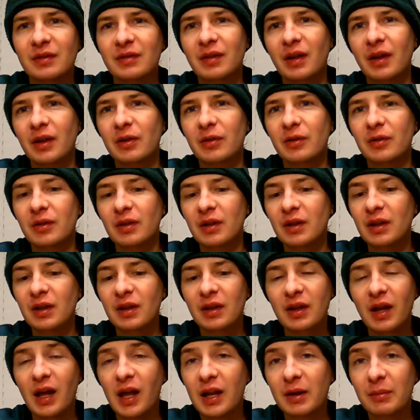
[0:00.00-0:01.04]
that are
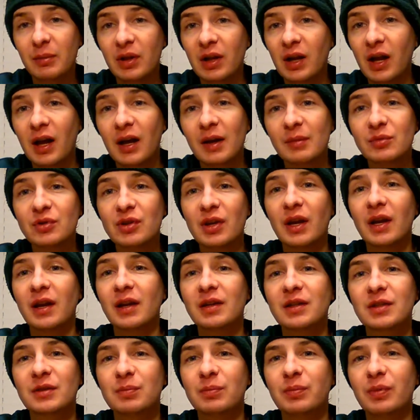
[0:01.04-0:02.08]
inanimate
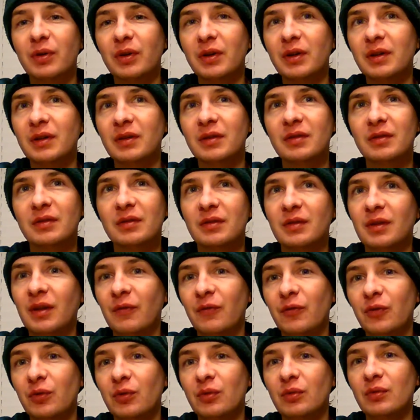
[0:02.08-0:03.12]
objects, but
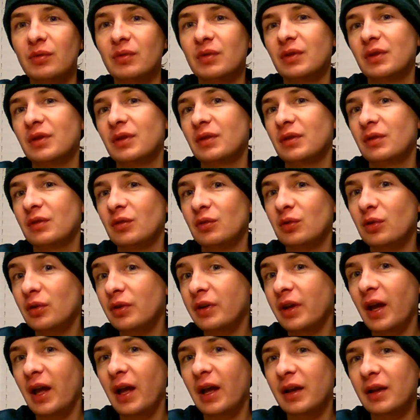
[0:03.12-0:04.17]
if you
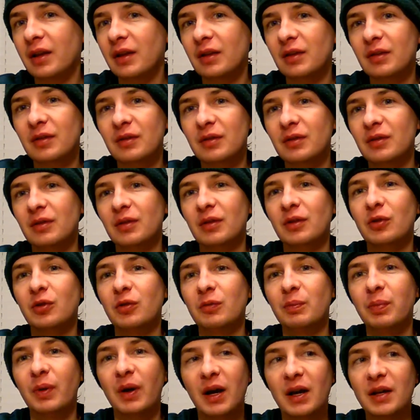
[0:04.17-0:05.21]
look at it, it
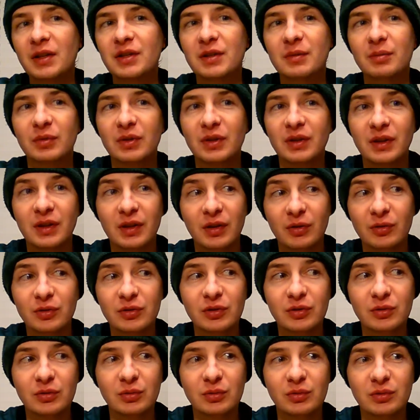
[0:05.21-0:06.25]
could possibly kill
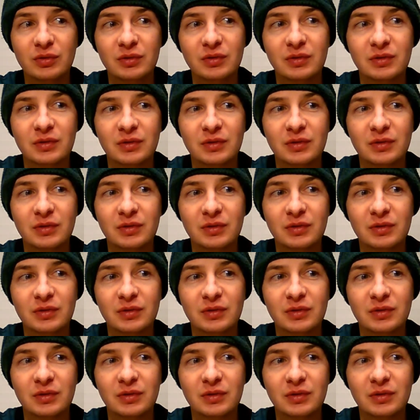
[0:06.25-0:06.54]
you